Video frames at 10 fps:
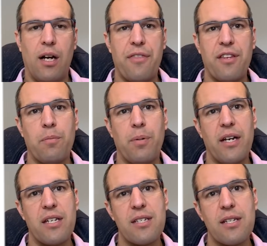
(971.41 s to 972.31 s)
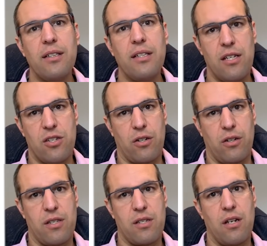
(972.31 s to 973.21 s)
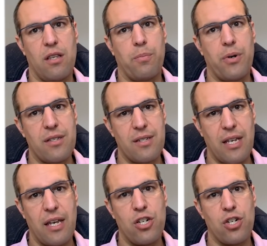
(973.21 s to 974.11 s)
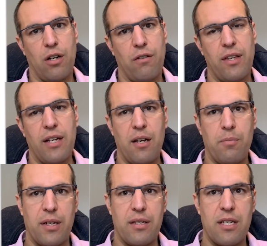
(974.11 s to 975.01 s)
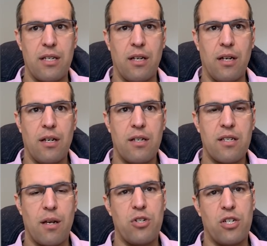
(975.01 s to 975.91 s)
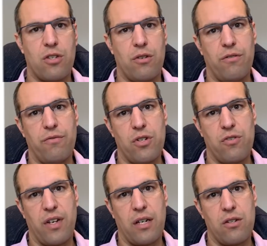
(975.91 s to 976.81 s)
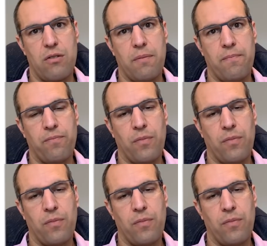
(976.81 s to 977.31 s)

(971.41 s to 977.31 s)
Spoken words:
I think the buyer still needs to consider the presentation of the liability subject to the reverse factoring.